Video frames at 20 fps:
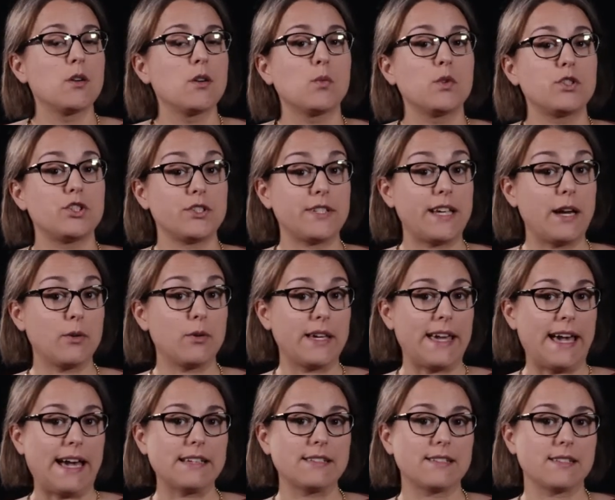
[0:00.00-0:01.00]
which is how
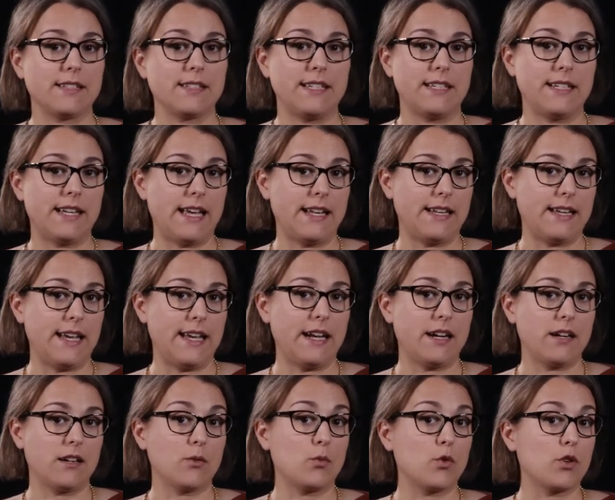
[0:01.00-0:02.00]
gasoline and
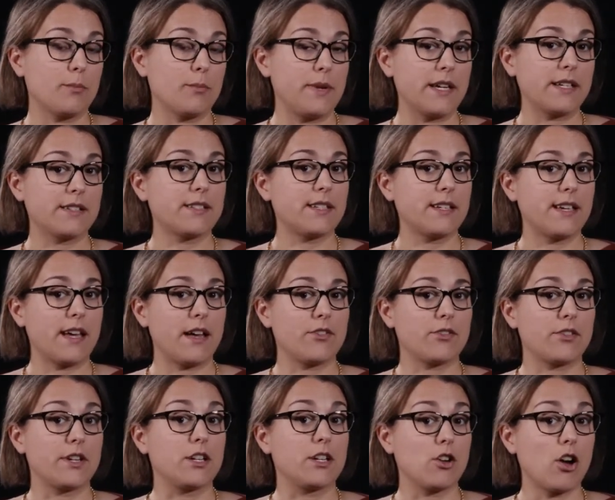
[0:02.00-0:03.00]
air were mixed
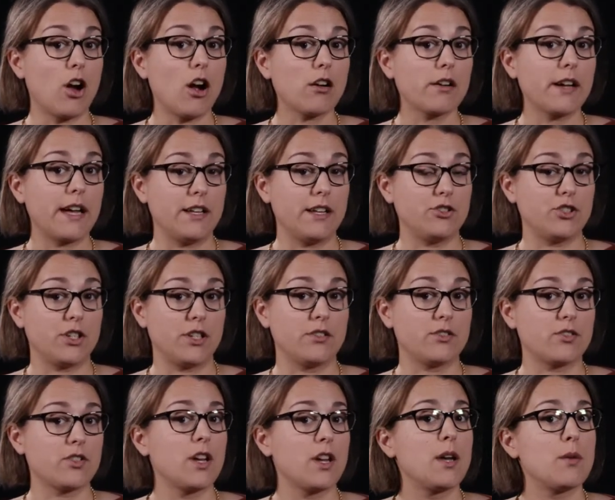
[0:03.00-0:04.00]
together in car
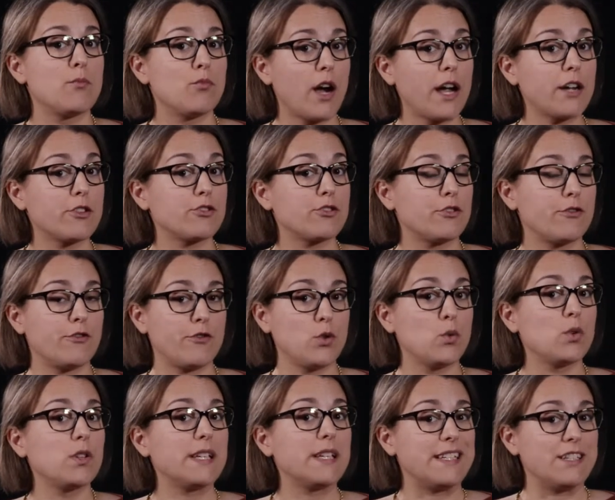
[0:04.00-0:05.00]
engines Prior to
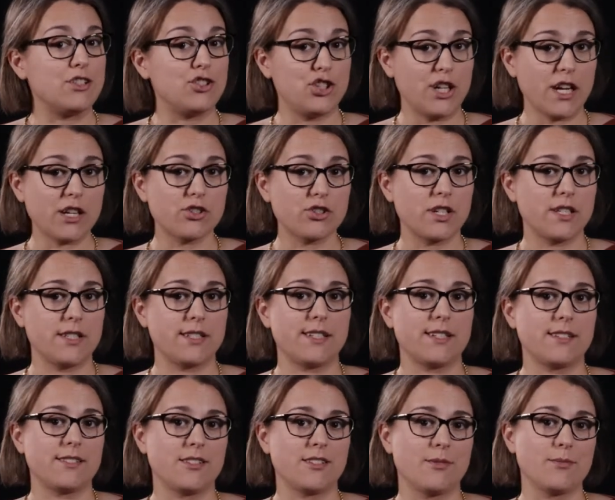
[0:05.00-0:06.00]
fuel injection
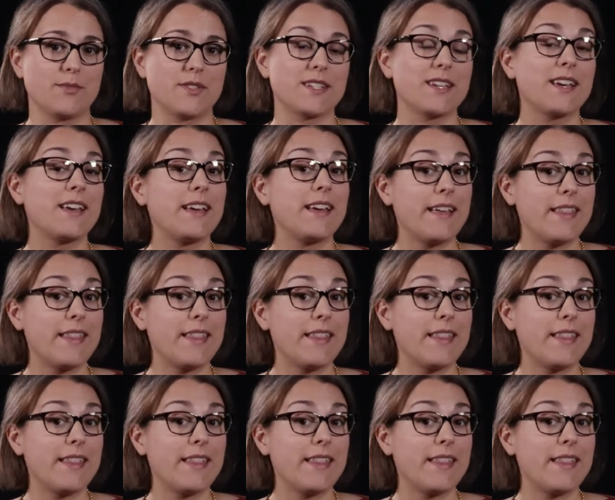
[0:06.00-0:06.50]
systems,